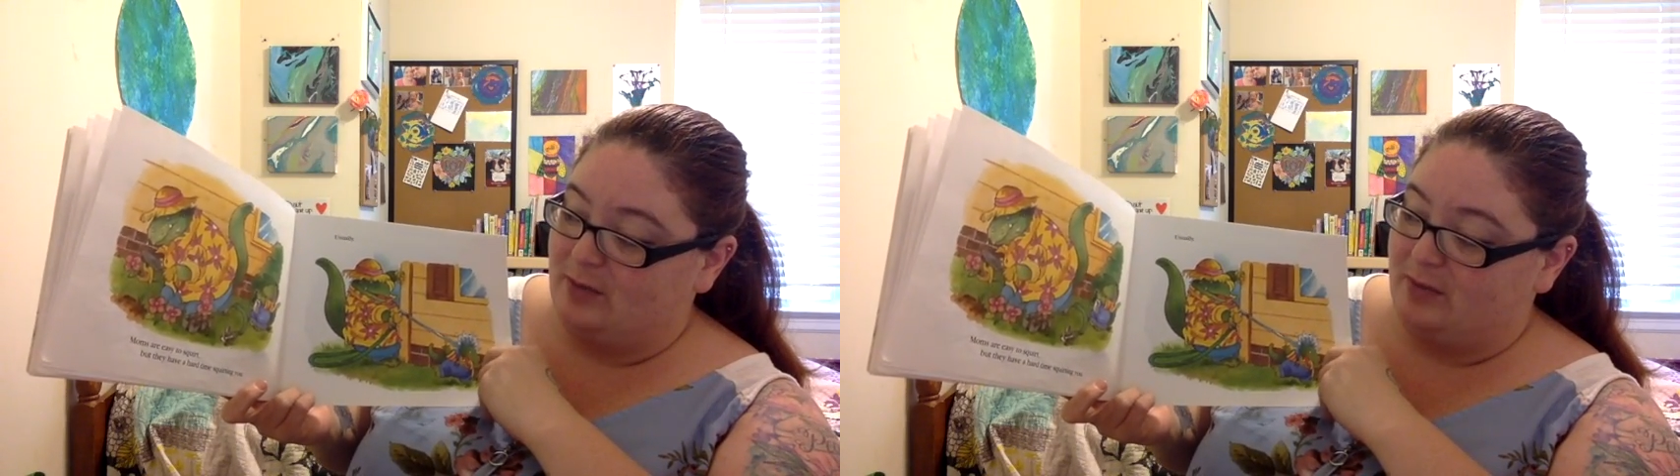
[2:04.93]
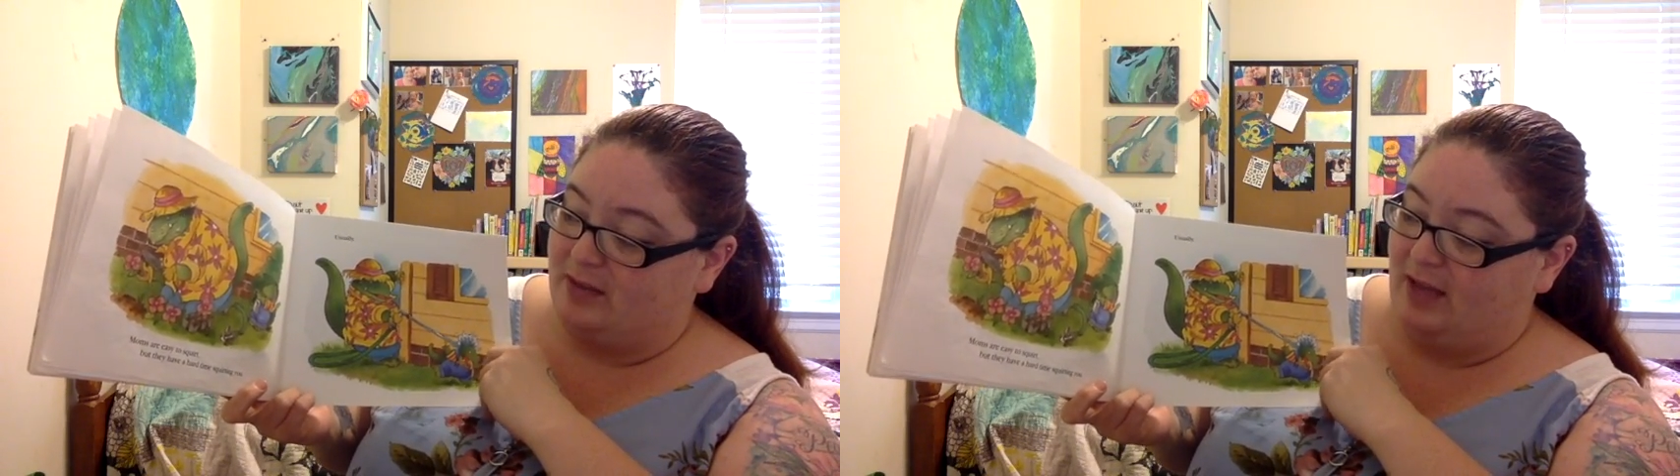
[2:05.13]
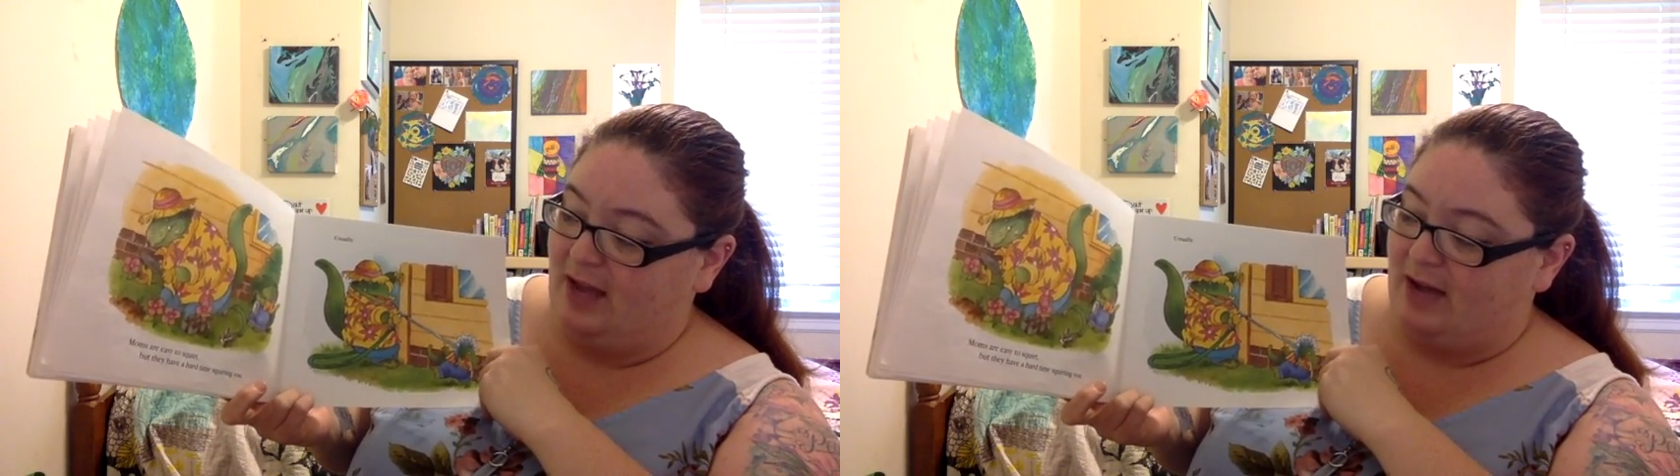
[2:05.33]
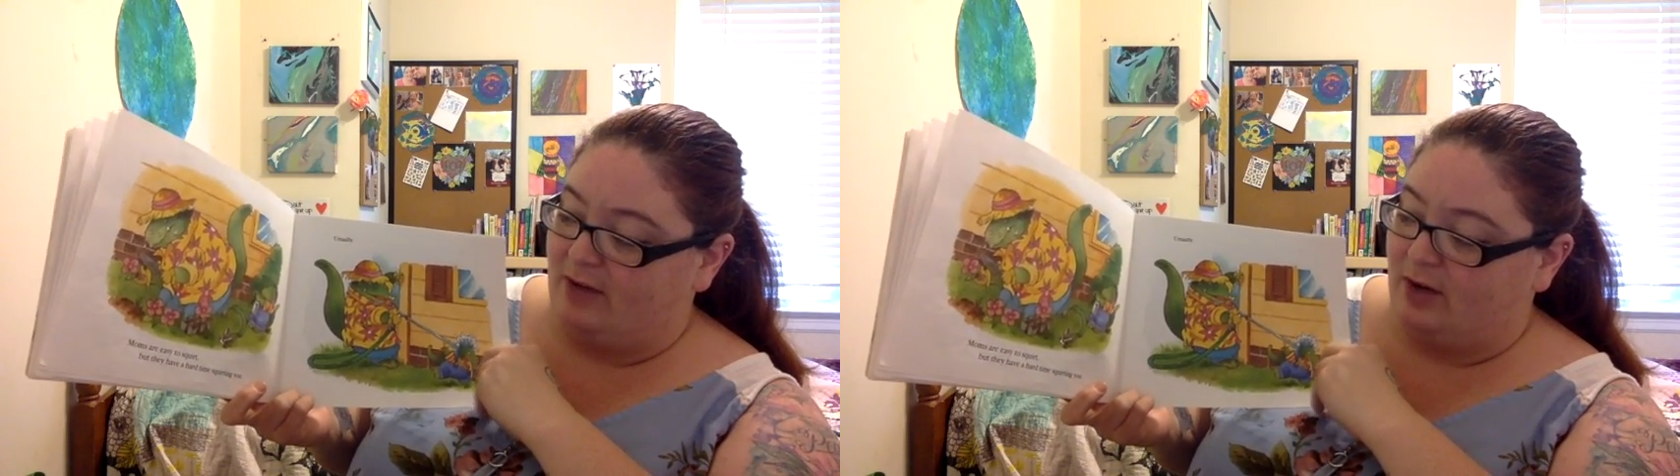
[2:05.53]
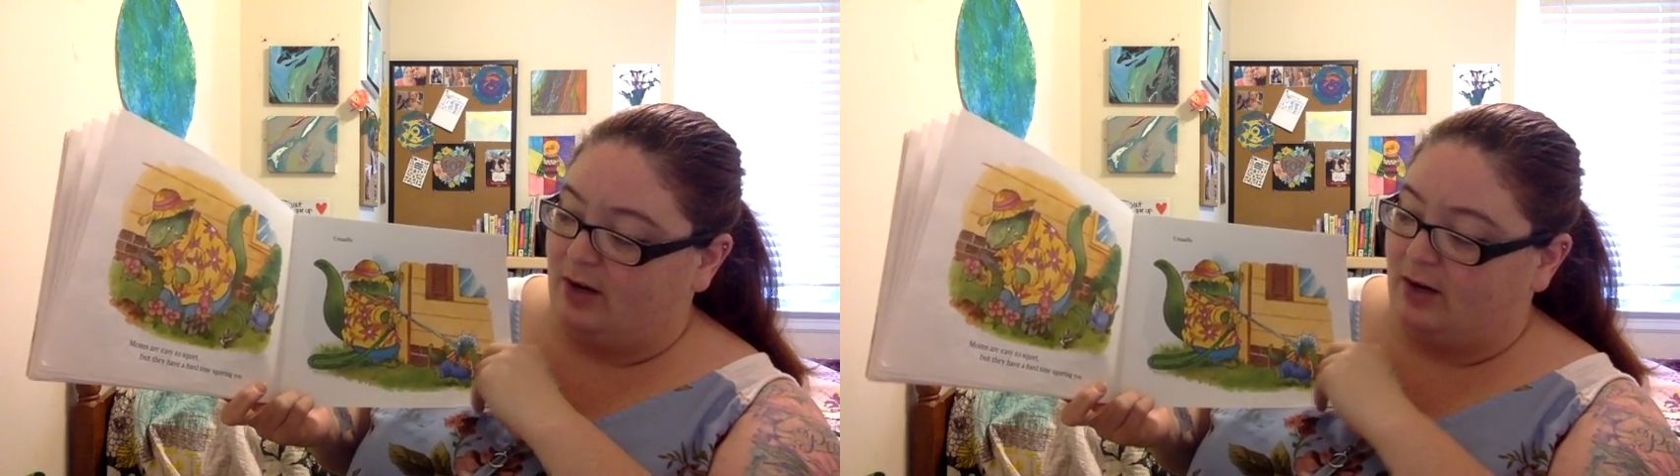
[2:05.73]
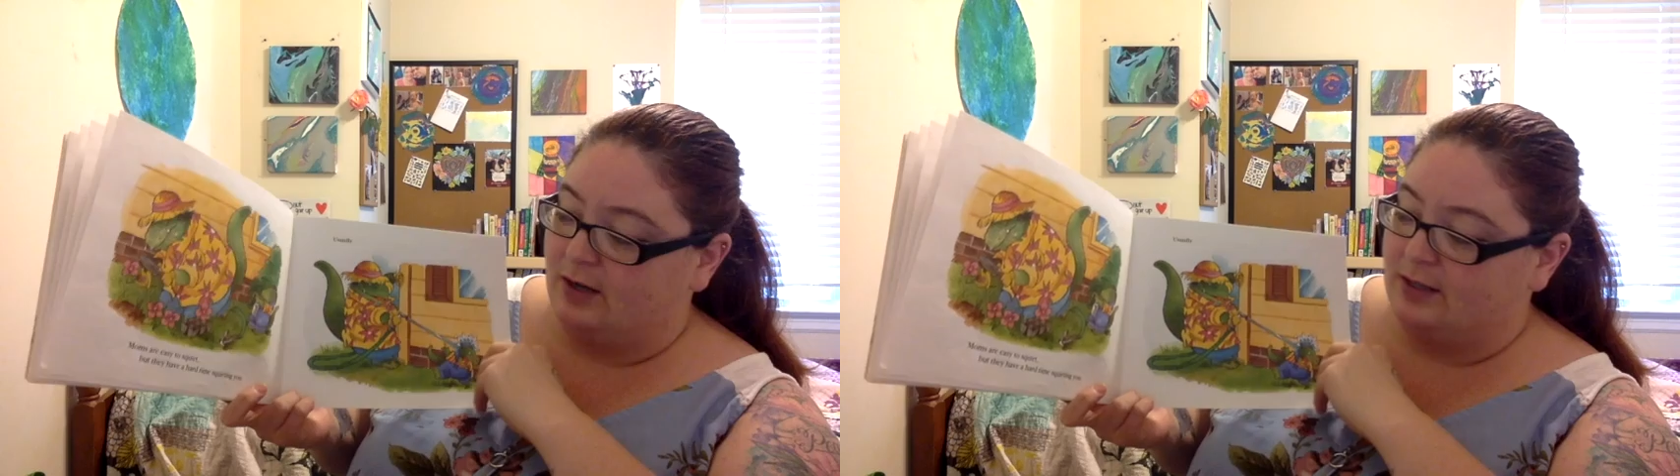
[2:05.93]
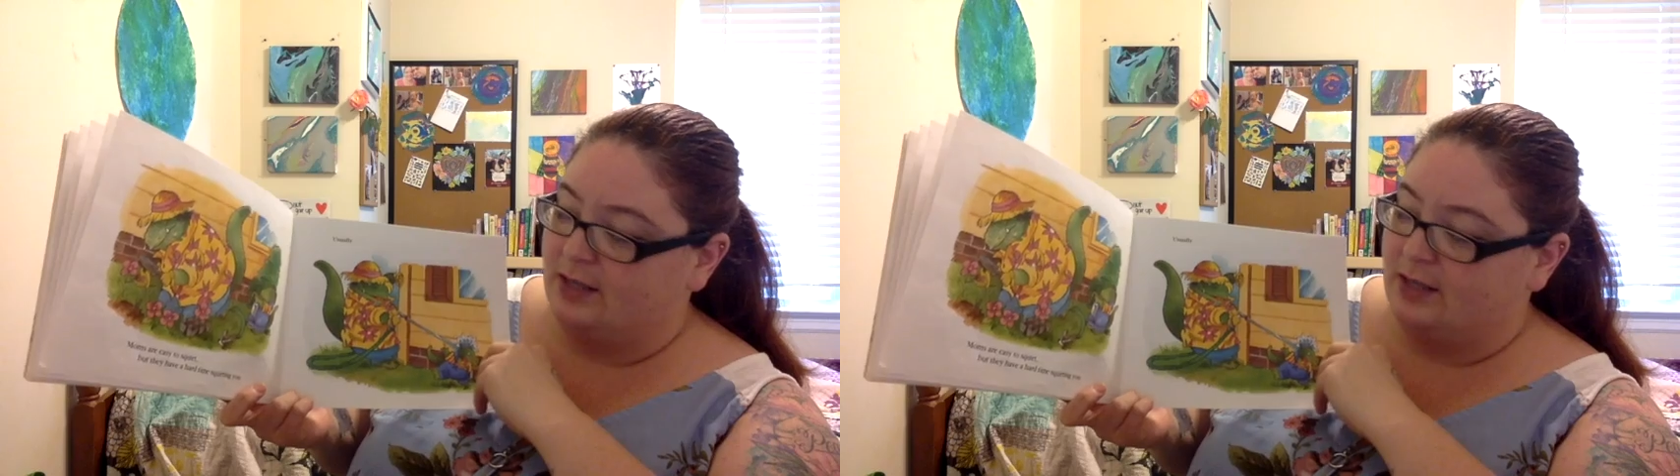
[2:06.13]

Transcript: but they have a hard